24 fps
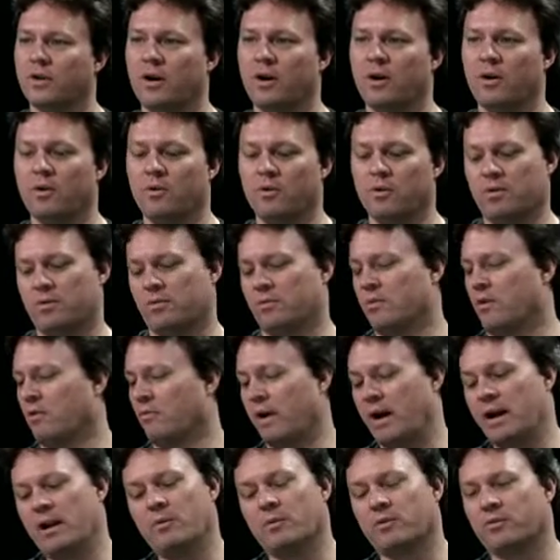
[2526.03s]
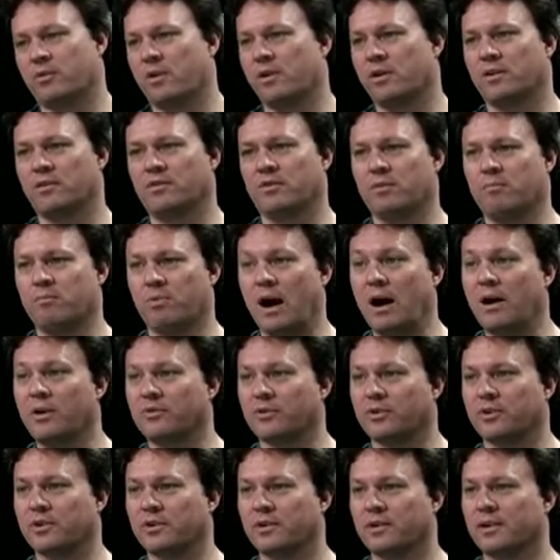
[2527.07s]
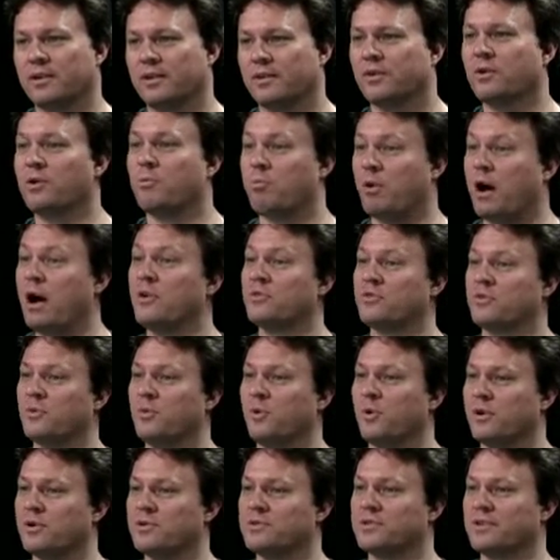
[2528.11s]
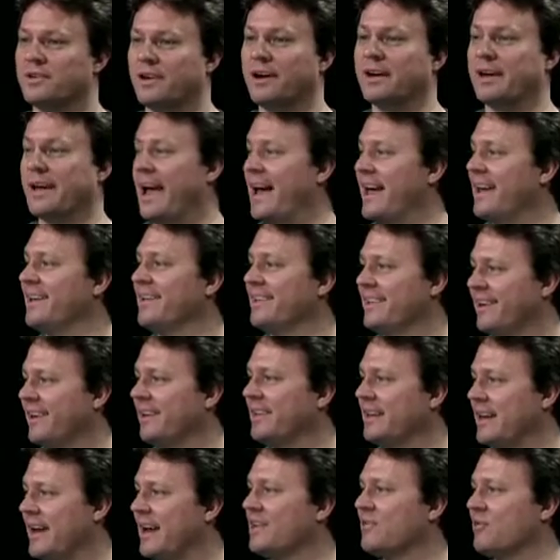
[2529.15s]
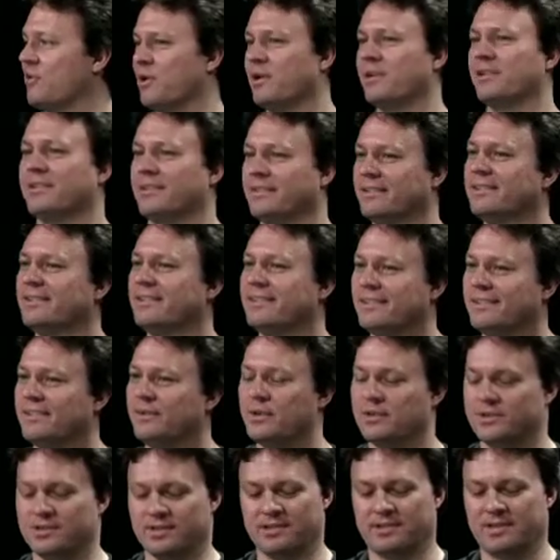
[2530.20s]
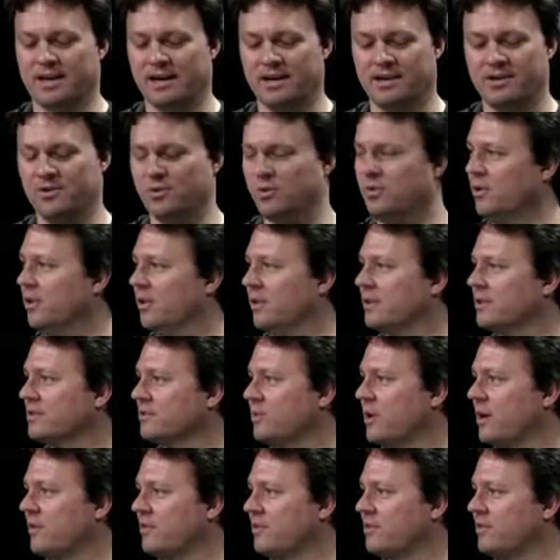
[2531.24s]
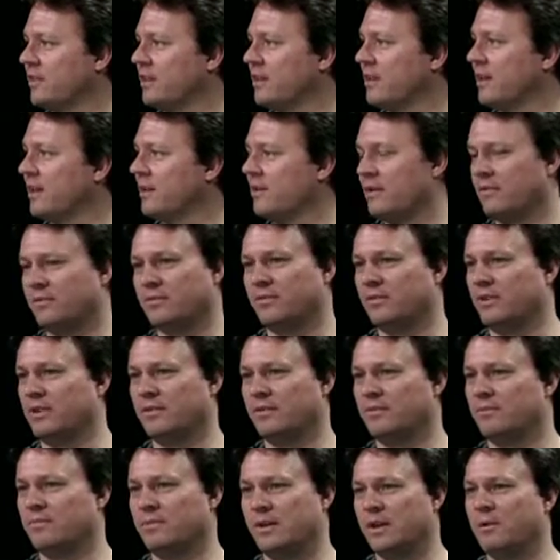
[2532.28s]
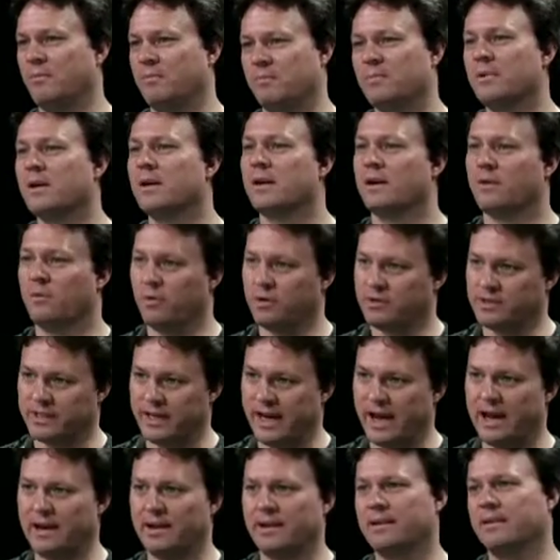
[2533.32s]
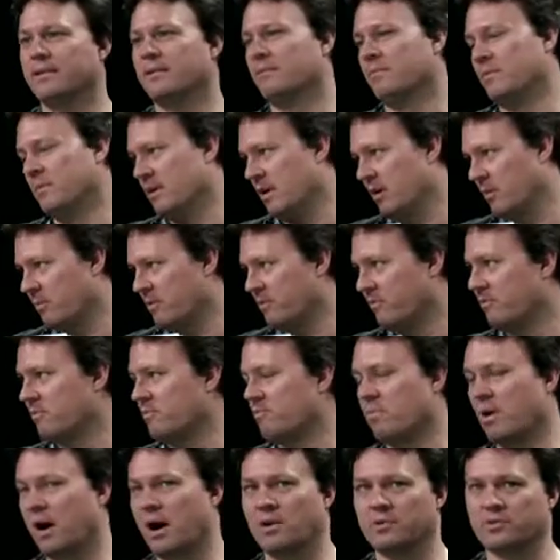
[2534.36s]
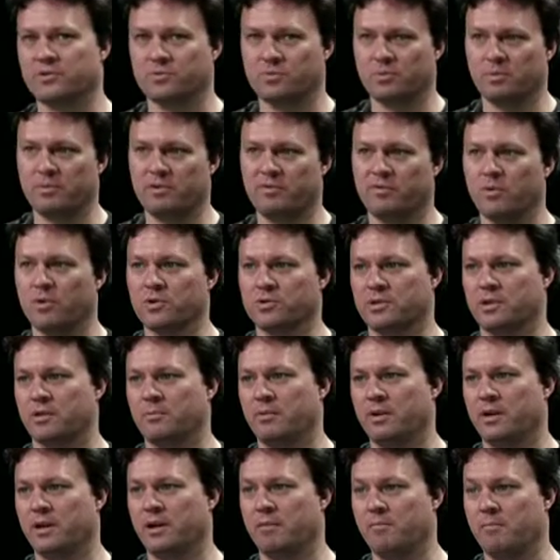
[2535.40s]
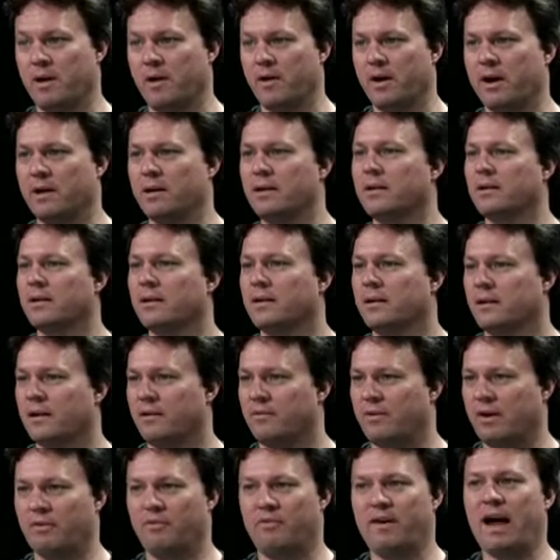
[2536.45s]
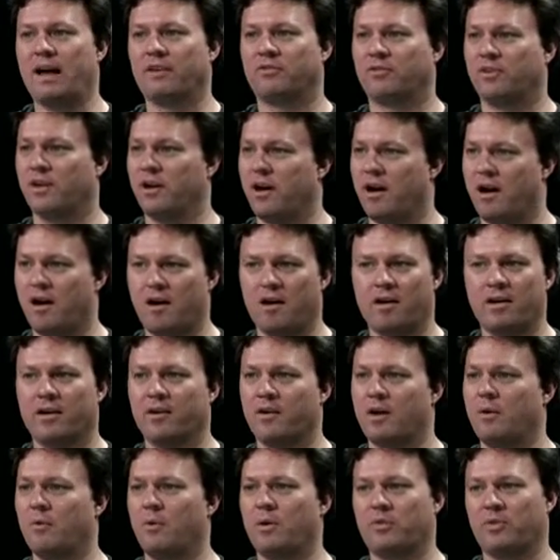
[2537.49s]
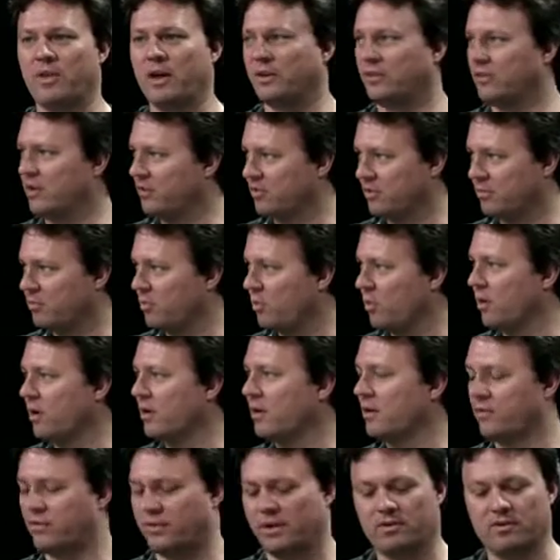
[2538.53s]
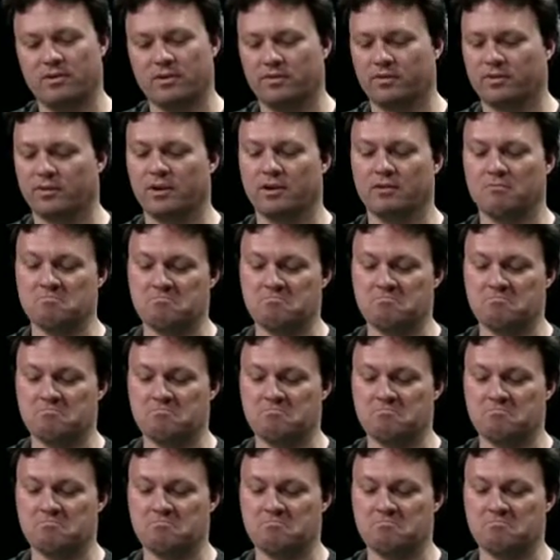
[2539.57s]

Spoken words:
So already we're starting to see there are browser wars again on the Android, which is kind of cool because we haven't seen that. We haven't seen, once again, browsers will be forced to compete on merit of how fast they are, what things they support, et cetera.